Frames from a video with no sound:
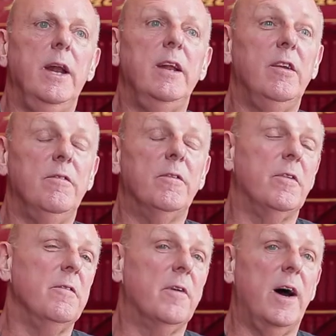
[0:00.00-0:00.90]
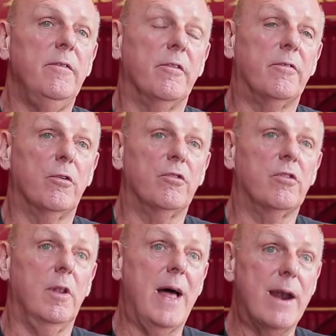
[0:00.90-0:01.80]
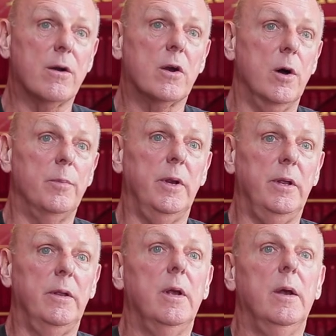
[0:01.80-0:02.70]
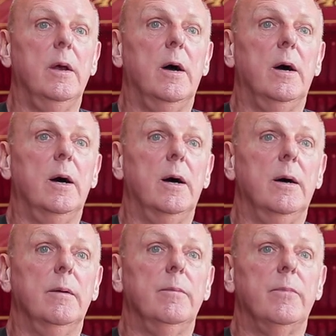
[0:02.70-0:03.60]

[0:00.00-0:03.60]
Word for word: 1855, the first ladder company uh,